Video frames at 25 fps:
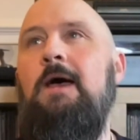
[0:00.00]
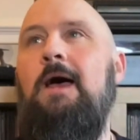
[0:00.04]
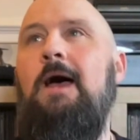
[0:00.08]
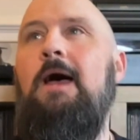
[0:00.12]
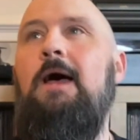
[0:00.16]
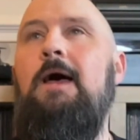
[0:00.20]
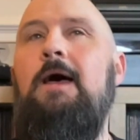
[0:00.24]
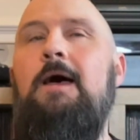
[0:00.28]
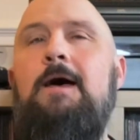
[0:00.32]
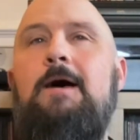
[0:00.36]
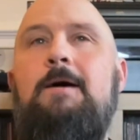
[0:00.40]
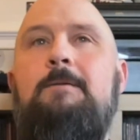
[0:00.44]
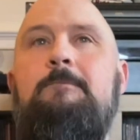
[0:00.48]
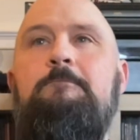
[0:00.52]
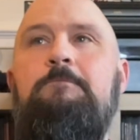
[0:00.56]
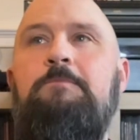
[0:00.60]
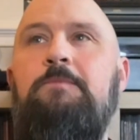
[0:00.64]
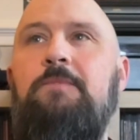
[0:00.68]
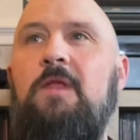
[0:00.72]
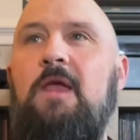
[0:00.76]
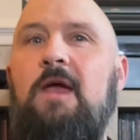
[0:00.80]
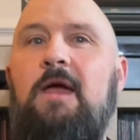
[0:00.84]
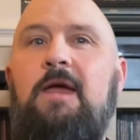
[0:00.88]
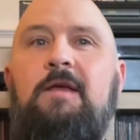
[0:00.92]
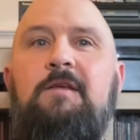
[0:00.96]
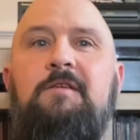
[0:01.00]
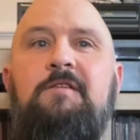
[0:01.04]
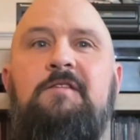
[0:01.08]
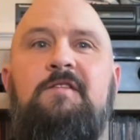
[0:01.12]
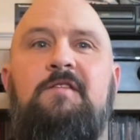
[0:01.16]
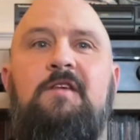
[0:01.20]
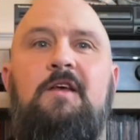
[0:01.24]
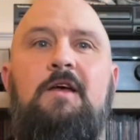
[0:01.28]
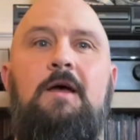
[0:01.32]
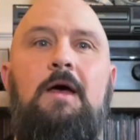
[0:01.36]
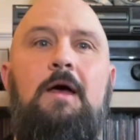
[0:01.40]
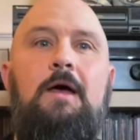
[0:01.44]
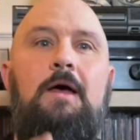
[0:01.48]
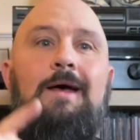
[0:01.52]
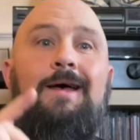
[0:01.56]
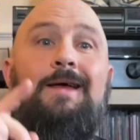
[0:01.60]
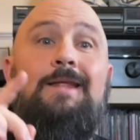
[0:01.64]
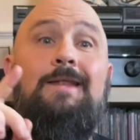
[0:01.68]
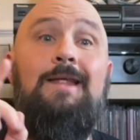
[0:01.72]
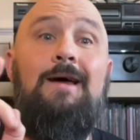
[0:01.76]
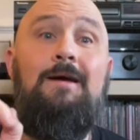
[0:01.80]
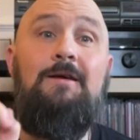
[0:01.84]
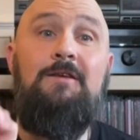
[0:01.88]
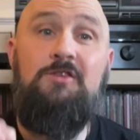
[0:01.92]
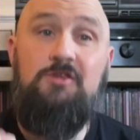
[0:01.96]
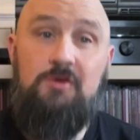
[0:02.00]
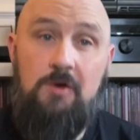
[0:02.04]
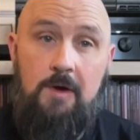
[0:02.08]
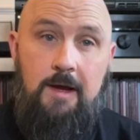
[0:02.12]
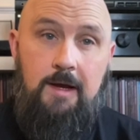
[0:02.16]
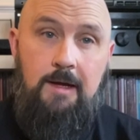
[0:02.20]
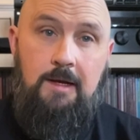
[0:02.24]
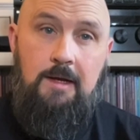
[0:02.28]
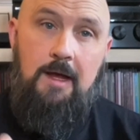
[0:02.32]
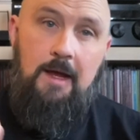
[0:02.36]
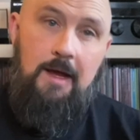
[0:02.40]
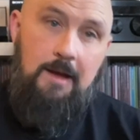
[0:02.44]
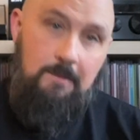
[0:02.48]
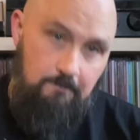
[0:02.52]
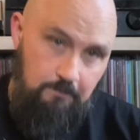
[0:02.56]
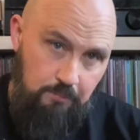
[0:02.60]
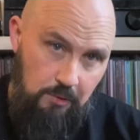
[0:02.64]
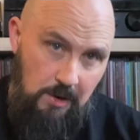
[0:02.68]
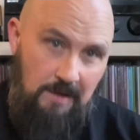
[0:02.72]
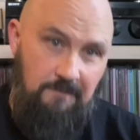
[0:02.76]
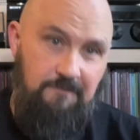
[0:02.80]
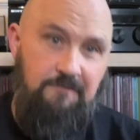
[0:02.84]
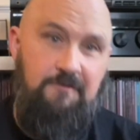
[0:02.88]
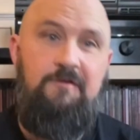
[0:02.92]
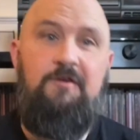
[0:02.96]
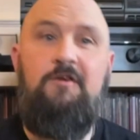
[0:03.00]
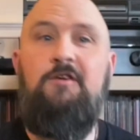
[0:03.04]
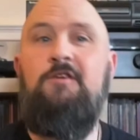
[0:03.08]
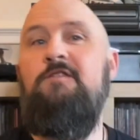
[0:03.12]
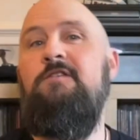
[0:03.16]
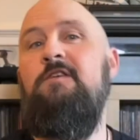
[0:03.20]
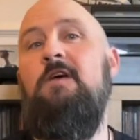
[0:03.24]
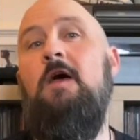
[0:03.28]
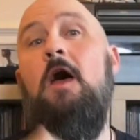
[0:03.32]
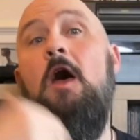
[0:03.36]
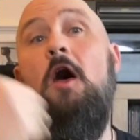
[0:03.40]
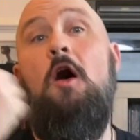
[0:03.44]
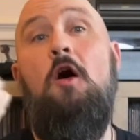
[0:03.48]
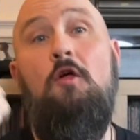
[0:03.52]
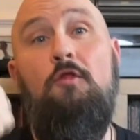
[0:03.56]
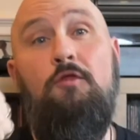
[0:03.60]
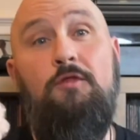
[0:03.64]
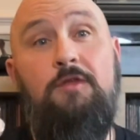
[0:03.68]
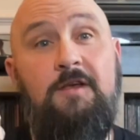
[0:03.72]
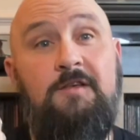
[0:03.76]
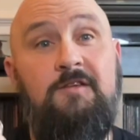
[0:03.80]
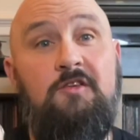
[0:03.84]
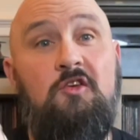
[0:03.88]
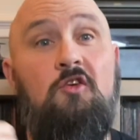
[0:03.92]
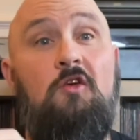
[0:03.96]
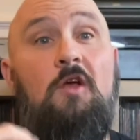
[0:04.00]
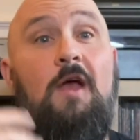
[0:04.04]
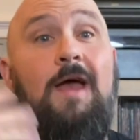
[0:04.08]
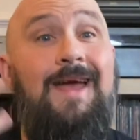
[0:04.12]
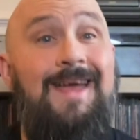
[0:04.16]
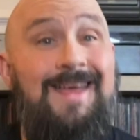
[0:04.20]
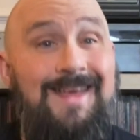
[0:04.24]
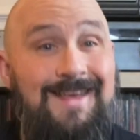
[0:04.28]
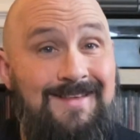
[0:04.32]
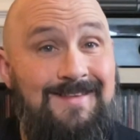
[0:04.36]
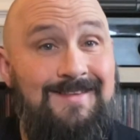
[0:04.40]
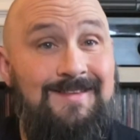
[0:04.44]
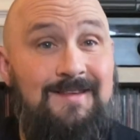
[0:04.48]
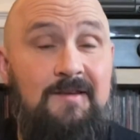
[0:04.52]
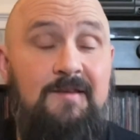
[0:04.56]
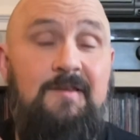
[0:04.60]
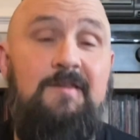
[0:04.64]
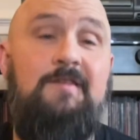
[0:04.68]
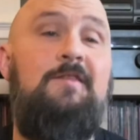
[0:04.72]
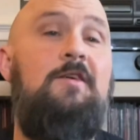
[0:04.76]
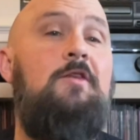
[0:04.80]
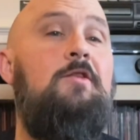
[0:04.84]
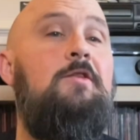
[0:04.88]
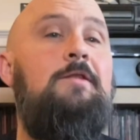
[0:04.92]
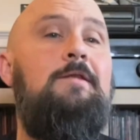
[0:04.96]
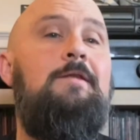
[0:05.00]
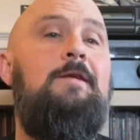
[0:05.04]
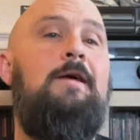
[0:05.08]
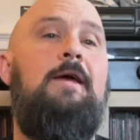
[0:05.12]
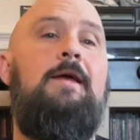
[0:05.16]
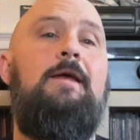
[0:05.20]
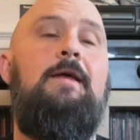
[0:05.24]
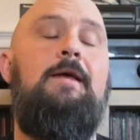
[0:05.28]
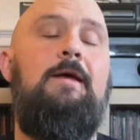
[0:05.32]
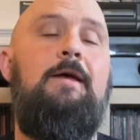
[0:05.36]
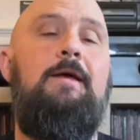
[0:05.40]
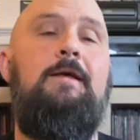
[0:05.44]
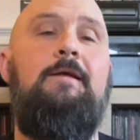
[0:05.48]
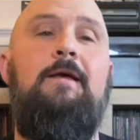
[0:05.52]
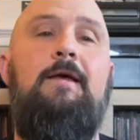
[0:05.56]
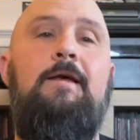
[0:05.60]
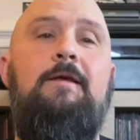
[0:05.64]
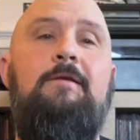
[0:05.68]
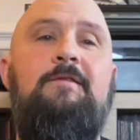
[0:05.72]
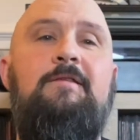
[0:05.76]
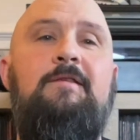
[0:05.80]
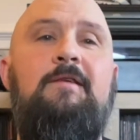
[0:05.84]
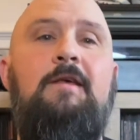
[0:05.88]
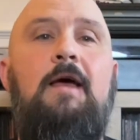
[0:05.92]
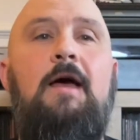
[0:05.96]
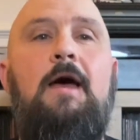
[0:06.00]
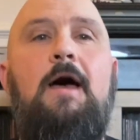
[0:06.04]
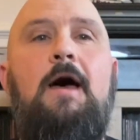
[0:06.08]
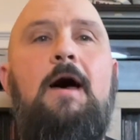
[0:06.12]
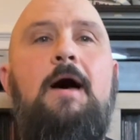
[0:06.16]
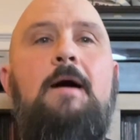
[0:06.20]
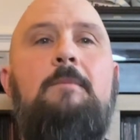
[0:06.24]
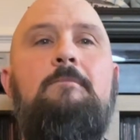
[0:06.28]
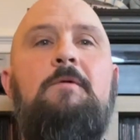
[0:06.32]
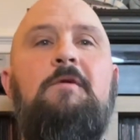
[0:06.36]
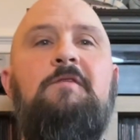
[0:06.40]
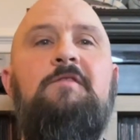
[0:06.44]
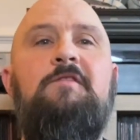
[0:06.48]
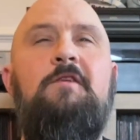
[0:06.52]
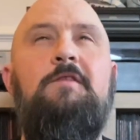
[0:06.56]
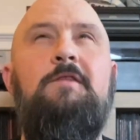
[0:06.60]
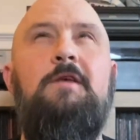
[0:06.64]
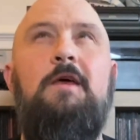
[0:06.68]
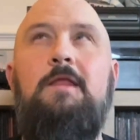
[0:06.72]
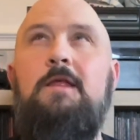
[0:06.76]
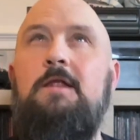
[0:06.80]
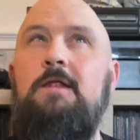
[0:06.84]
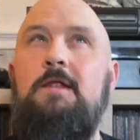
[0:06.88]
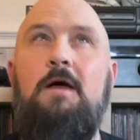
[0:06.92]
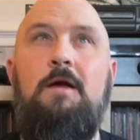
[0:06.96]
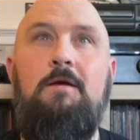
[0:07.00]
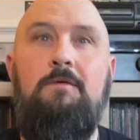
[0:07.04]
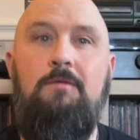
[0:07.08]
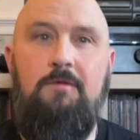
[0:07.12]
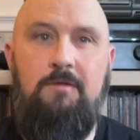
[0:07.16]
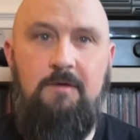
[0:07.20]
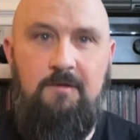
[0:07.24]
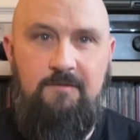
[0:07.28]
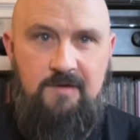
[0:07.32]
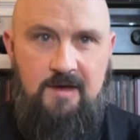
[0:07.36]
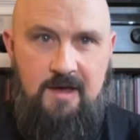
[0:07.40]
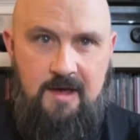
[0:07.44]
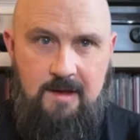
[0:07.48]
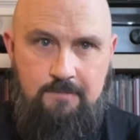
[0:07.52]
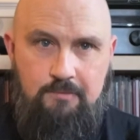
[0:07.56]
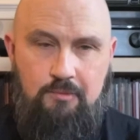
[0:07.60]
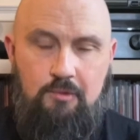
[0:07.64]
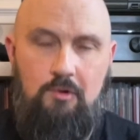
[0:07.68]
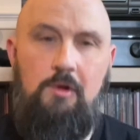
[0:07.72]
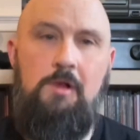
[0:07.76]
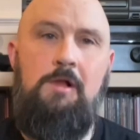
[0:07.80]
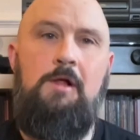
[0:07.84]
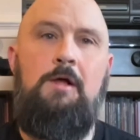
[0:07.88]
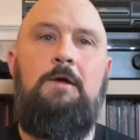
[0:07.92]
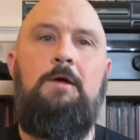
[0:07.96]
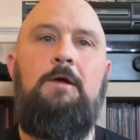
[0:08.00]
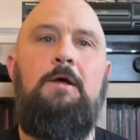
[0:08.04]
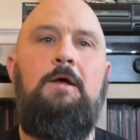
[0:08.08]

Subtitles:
It's a night train in Bradford. This Easter Sunday it is. Sunday the 9th of April.